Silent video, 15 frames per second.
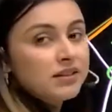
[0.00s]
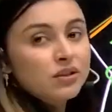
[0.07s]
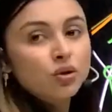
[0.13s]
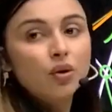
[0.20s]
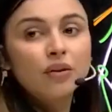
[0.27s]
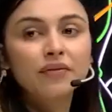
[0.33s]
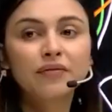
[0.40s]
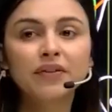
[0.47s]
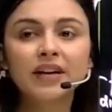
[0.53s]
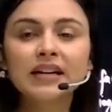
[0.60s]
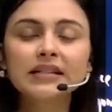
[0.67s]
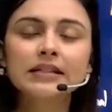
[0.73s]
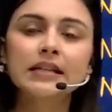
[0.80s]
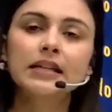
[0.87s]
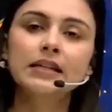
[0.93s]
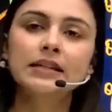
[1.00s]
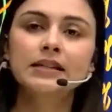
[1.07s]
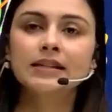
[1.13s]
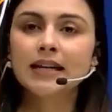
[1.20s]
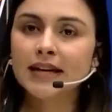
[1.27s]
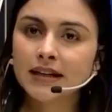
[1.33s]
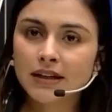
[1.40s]
your face
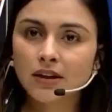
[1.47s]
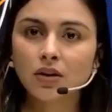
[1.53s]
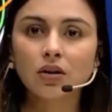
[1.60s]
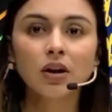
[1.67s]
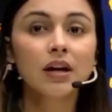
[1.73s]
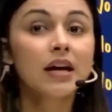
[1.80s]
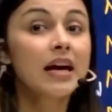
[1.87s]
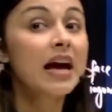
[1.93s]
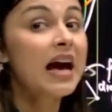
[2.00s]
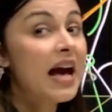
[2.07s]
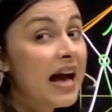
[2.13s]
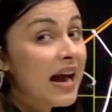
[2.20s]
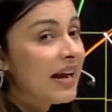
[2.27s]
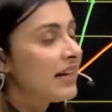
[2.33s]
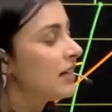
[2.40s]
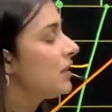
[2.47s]
center. And